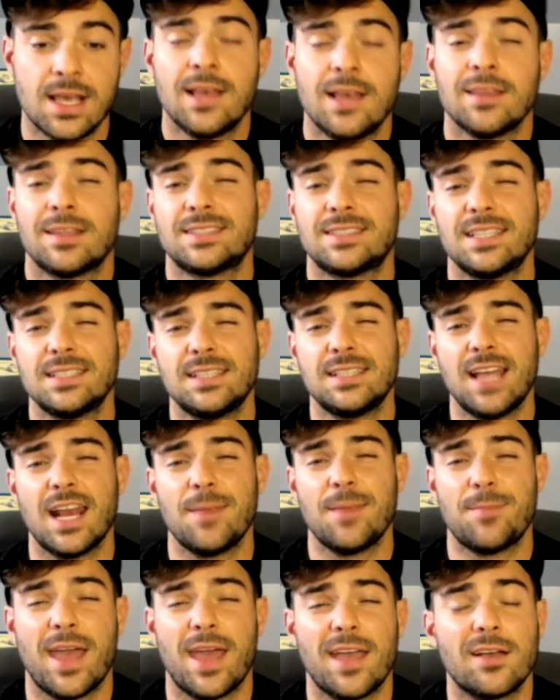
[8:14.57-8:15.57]
The Cincinnati
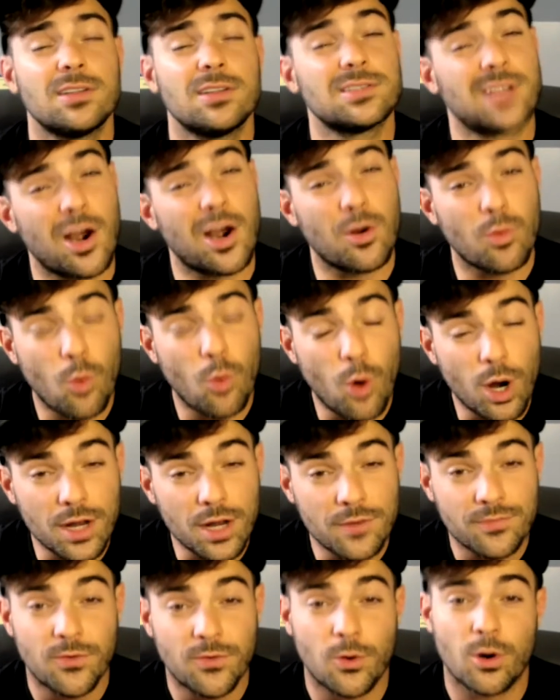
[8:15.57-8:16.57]
Bengals are
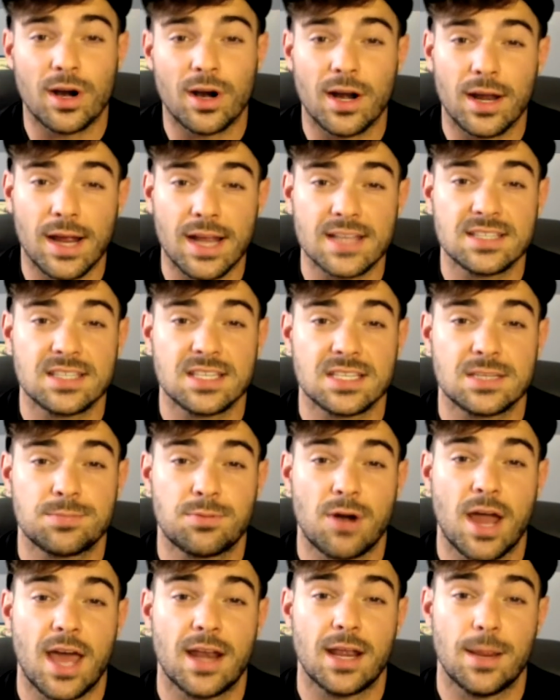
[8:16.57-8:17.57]
1-4 against the
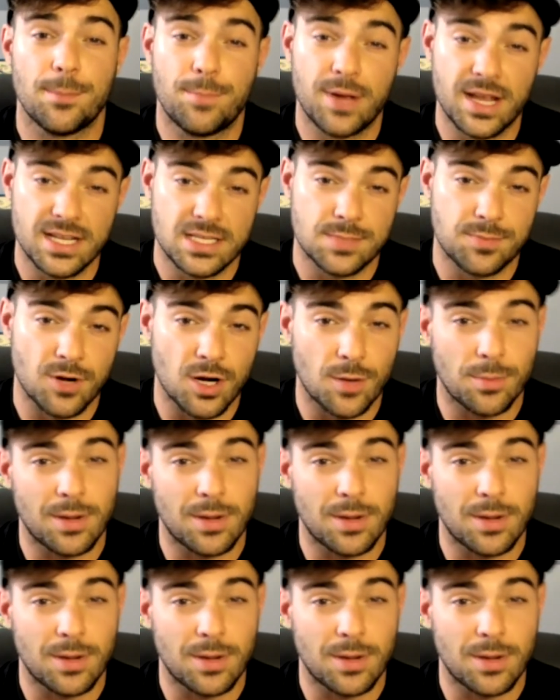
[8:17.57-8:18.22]
spread in Pittsburgh,